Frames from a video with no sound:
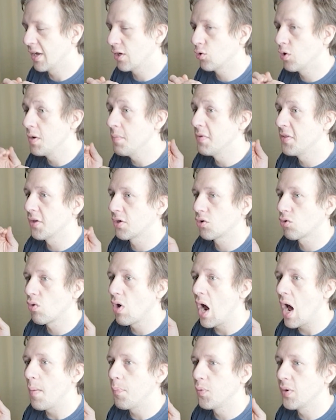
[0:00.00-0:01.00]
cream of the
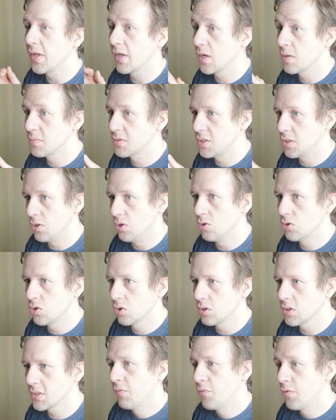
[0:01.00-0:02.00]
crop when it comes to
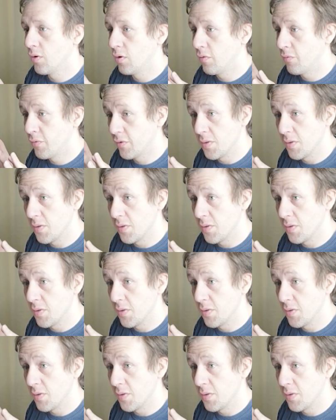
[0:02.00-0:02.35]
neutrals for the